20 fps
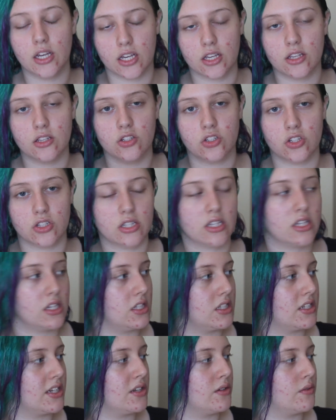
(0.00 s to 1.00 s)
it can just
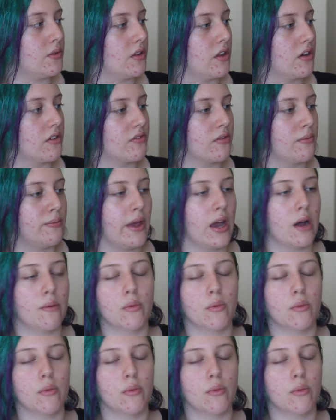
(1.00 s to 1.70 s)
continue along from there.